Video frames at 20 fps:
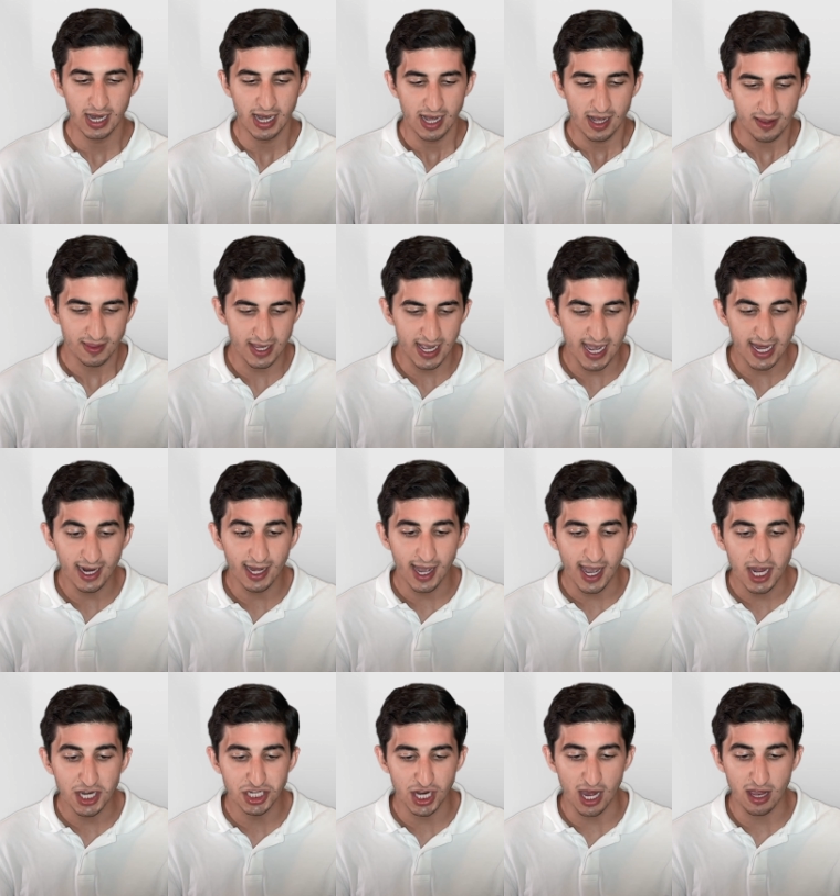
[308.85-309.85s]
the
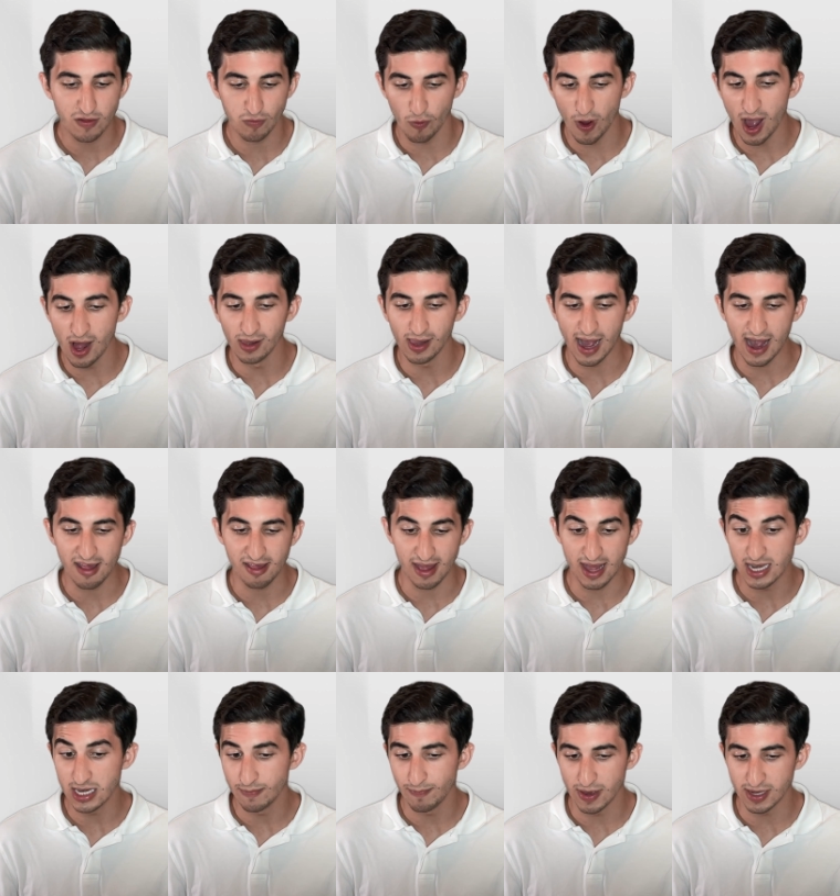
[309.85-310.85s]
NIH, as well as
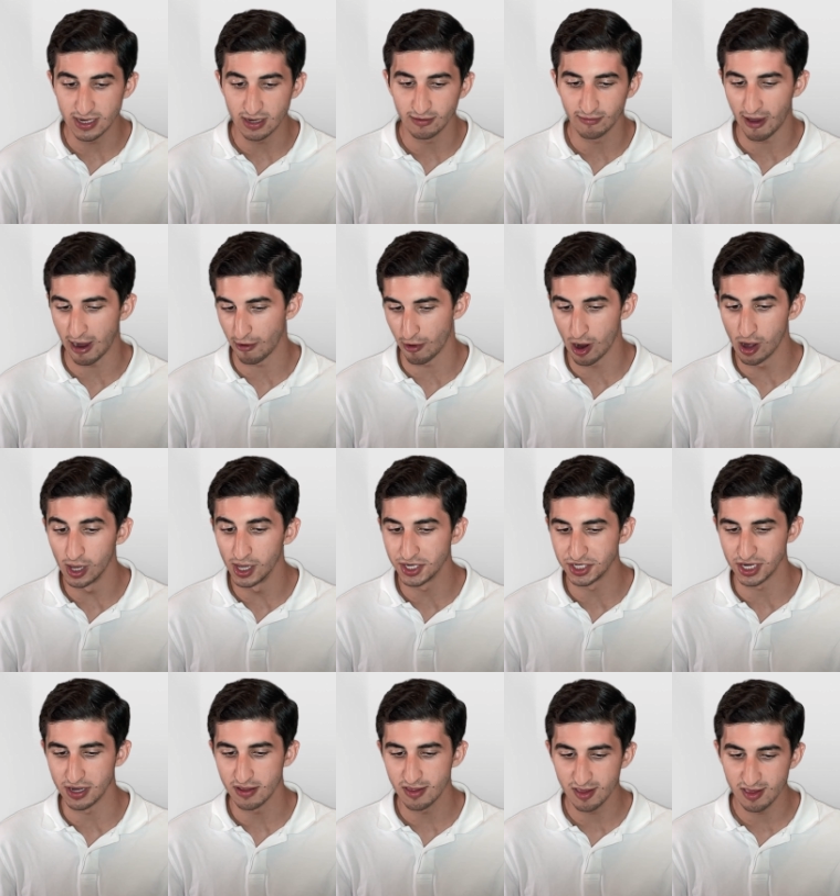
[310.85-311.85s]
independent
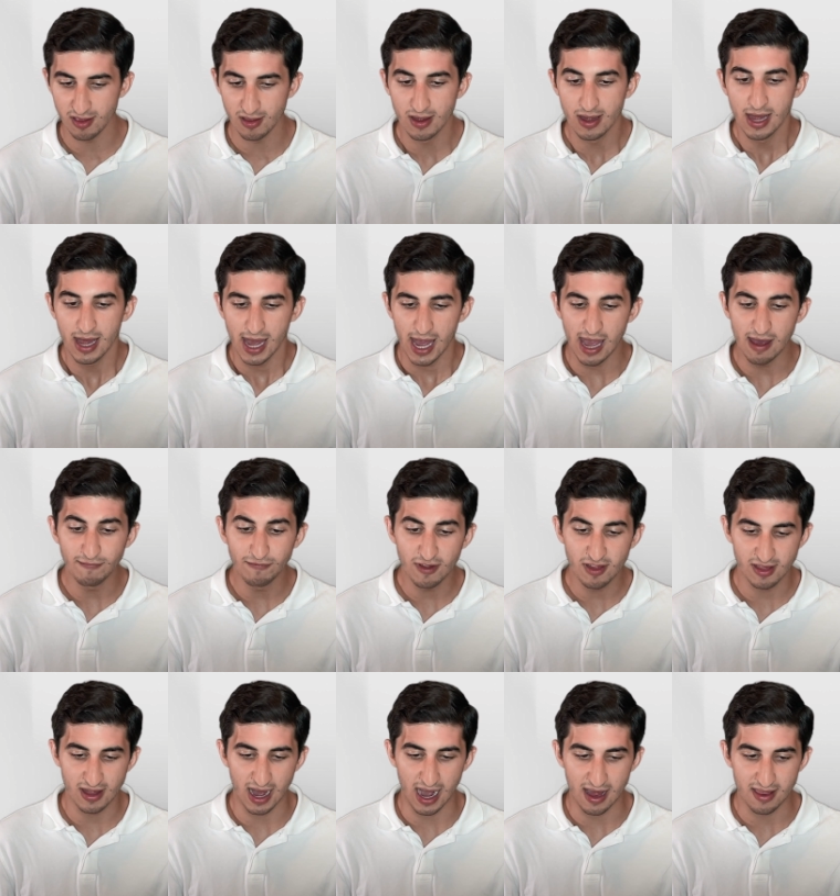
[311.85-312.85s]
virologists,
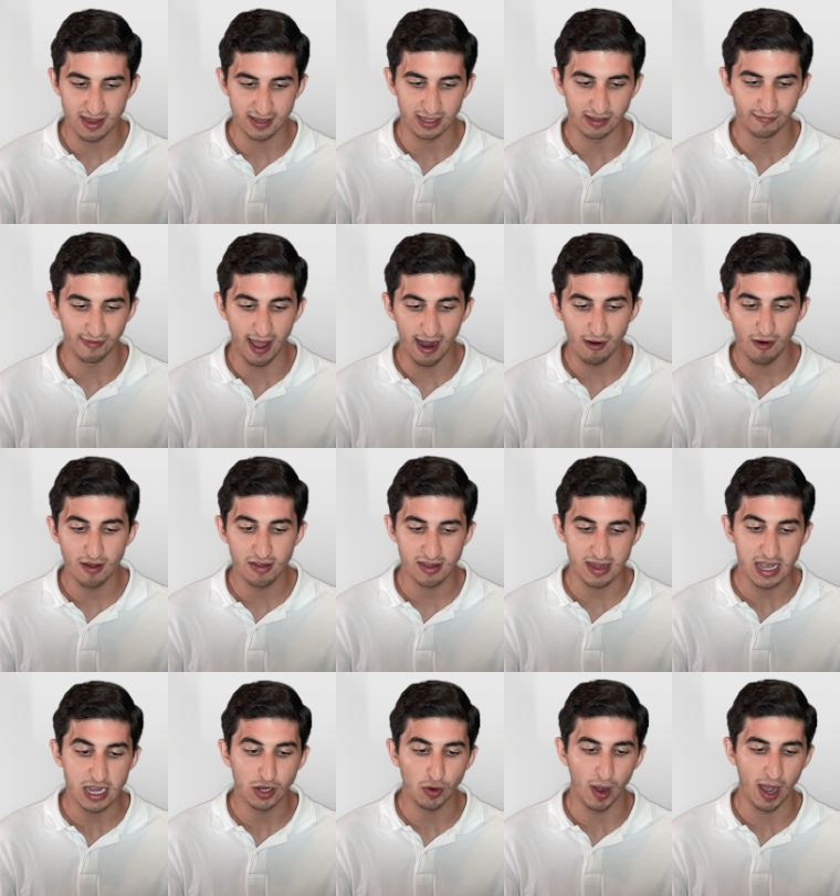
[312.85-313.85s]
emphasized that the virus
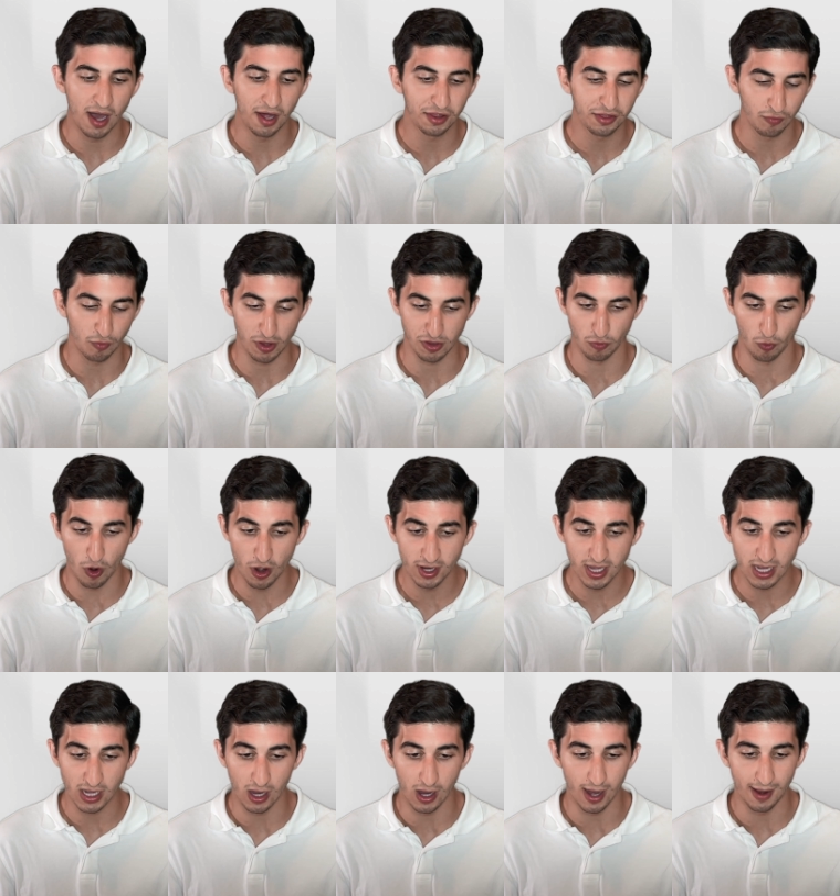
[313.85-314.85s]
EcoHealth was working
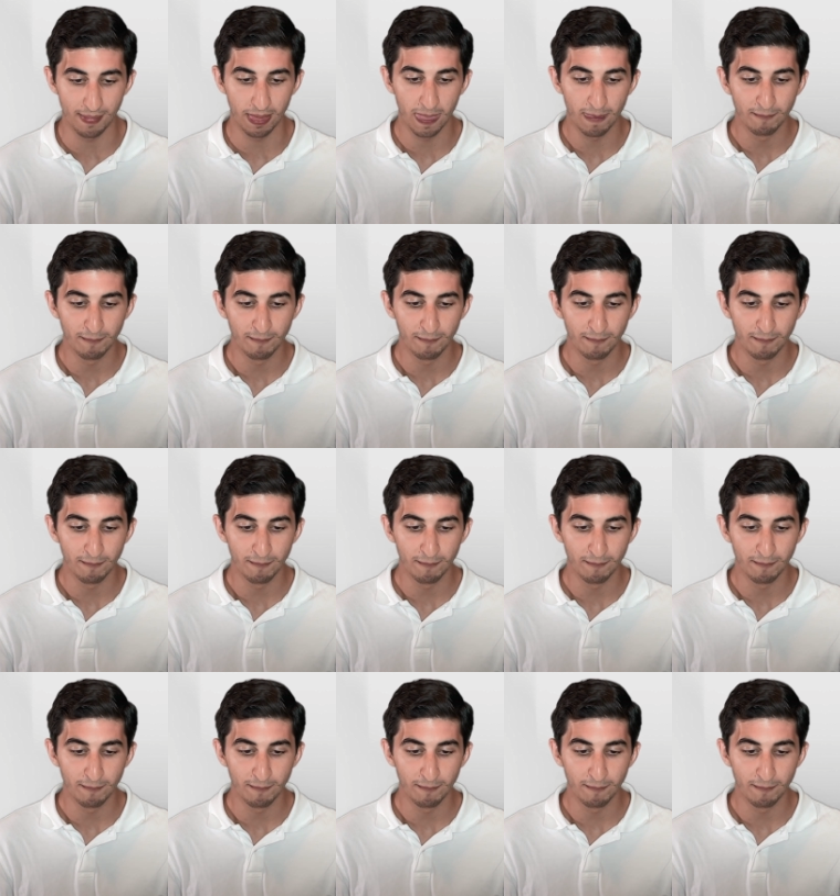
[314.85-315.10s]
on,